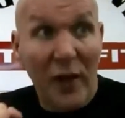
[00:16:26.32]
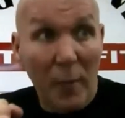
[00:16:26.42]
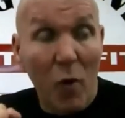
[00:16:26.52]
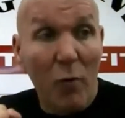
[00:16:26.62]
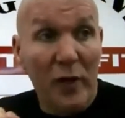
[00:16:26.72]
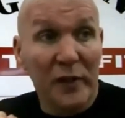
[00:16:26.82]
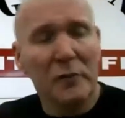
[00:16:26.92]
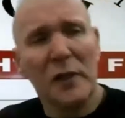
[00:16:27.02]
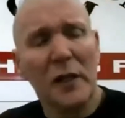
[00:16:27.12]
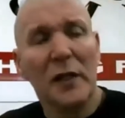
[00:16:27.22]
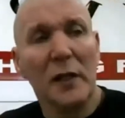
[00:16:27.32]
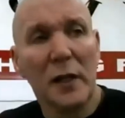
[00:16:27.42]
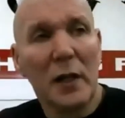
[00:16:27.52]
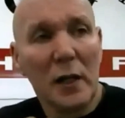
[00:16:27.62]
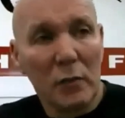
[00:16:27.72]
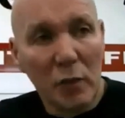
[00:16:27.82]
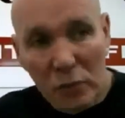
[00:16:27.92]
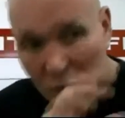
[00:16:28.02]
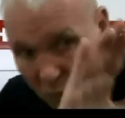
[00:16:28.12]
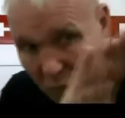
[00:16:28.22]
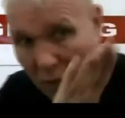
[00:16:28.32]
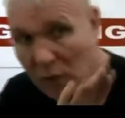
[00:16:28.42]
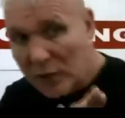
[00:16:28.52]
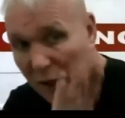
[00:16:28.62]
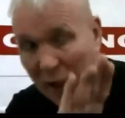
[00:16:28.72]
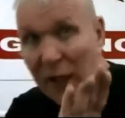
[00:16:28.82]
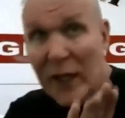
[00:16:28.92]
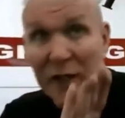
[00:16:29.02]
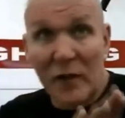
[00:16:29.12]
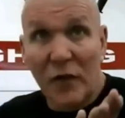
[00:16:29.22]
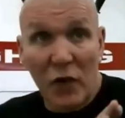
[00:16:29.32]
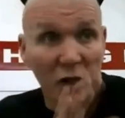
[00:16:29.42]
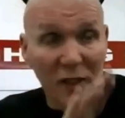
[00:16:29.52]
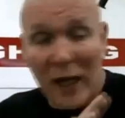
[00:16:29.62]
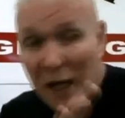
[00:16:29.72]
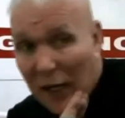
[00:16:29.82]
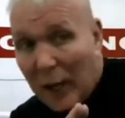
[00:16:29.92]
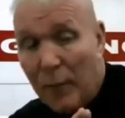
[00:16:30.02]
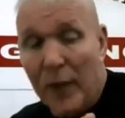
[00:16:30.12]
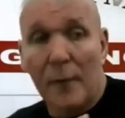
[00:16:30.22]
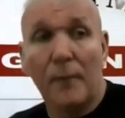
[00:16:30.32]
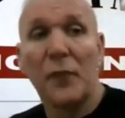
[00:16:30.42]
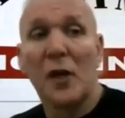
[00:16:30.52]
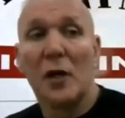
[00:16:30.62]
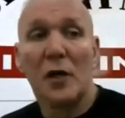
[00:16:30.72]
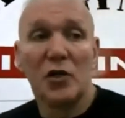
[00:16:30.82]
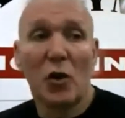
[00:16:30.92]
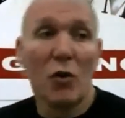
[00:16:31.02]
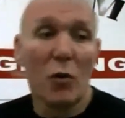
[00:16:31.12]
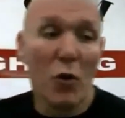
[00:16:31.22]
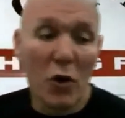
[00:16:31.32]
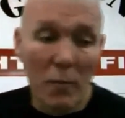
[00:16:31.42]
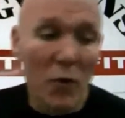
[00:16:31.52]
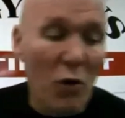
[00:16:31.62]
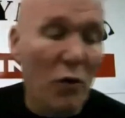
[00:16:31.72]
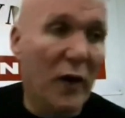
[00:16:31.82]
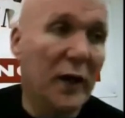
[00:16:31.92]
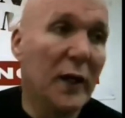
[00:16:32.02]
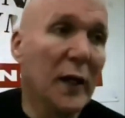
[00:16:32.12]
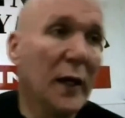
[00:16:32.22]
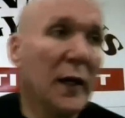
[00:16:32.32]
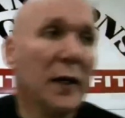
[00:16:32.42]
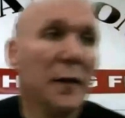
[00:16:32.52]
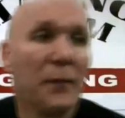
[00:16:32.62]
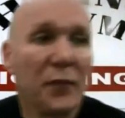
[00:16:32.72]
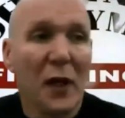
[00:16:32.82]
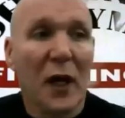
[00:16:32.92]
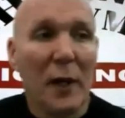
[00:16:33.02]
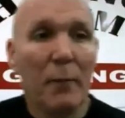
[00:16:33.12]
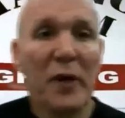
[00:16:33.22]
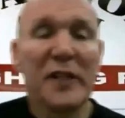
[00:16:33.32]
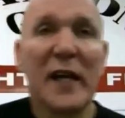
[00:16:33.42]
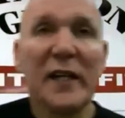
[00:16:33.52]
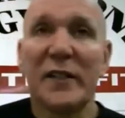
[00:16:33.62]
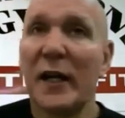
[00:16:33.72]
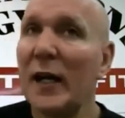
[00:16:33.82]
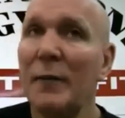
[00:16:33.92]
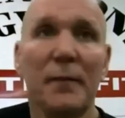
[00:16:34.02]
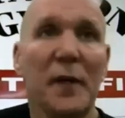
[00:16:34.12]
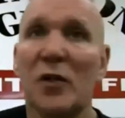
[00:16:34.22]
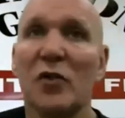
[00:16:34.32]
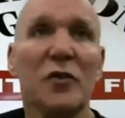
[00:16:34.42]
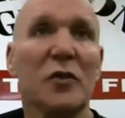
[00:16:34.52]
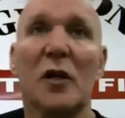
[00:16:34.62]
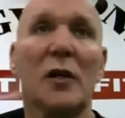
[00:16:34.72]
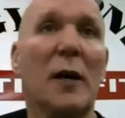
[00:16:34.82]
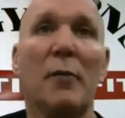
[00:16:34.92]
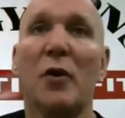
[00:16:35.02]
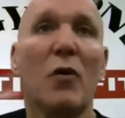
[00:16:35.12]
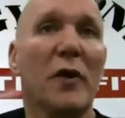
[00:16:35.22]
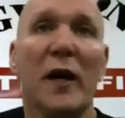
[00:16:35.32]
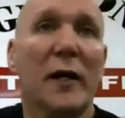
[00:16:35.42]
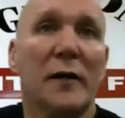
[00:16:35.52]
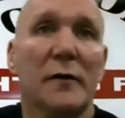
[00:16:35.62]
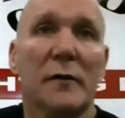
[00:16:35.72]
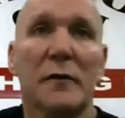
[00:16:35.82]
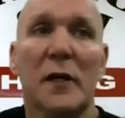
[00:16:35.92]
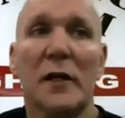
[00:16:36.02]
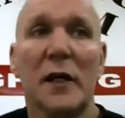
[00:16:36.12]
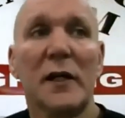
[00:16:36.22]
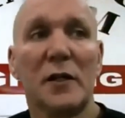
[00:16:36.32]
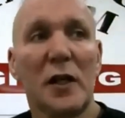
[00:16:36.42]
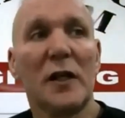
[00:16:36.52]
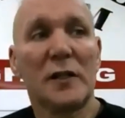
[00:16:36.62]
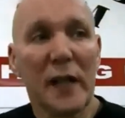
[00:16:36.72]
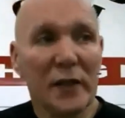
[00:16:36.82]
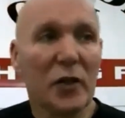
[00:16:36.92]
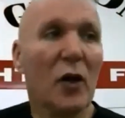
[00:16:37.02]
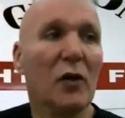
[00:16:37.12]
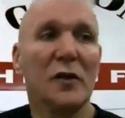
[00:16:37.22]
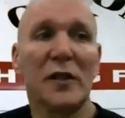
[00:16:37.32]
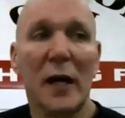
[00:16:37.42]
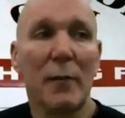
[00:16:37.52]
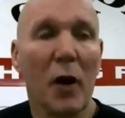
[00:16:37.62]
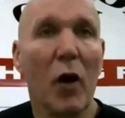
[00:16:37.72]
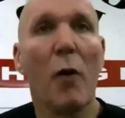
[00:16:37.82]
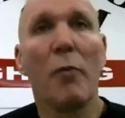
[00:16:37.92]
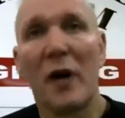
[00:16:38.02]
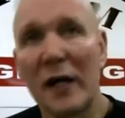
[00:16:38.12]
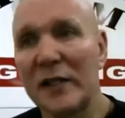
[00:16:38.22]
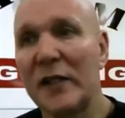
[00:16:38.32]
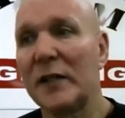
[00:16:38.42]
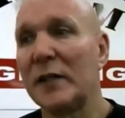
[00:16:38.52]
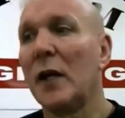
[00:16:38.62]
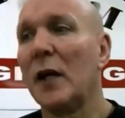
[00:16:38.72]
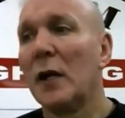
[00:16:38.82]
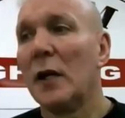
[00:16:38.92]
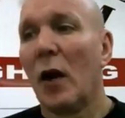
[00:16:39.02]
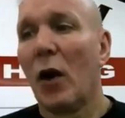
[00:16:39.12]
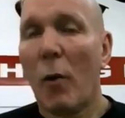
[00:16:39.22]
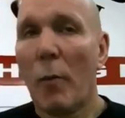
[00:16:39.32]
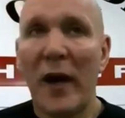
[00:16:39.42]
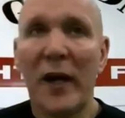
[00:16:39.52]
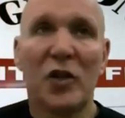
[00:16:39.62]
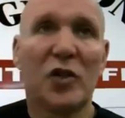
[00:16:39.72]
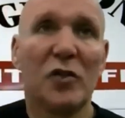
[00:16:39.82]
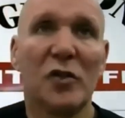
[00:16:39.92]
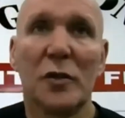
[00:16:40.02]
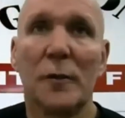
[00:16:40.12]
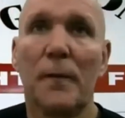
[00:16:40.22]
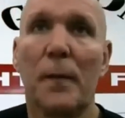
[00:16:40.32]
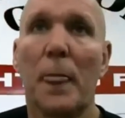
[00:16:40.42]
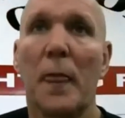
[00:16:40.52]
Look at them openings. Yeah. Well, start getting your hands in front, you start flipping, shoulder work, moving. But it takes time. It doesn't happen overnight. It takes a long time, a lot of practice, a lot of patience.